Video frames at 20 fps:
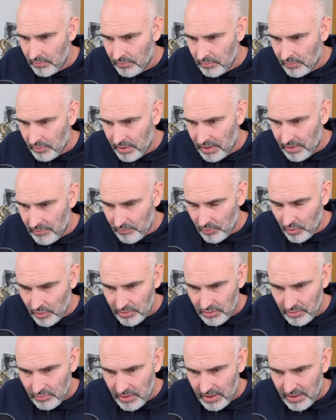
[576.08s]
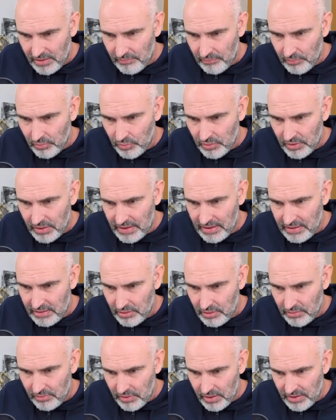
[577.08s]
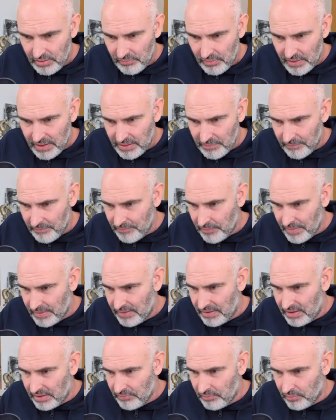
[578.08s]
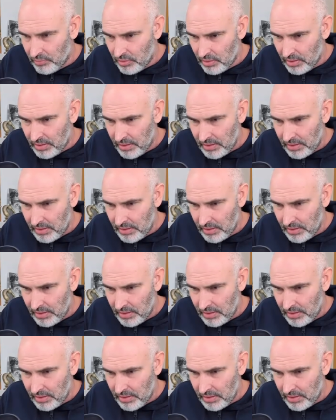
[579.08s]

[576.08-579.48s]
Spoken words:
All right, pawn to a4, he's going to try to play. Maybe g4.